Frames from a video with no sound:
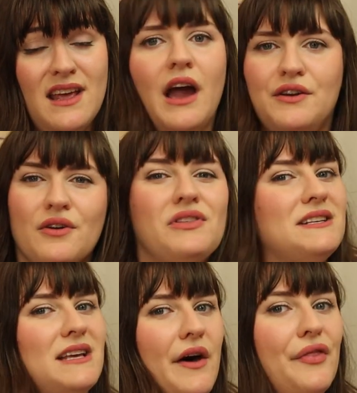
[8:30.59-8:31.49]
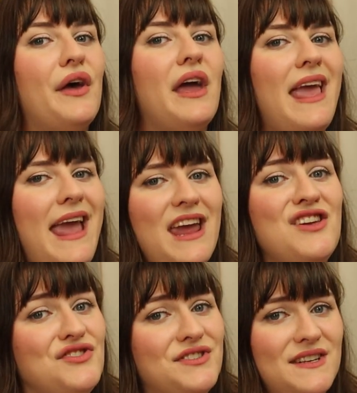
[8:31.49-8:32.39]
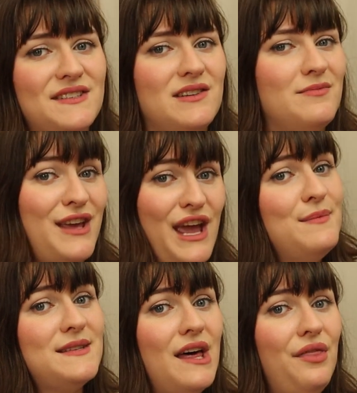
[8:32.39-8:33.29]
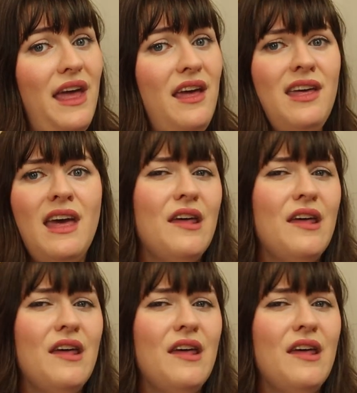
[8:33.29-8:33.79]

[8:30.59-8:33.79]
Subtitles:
I know there's other age system games out there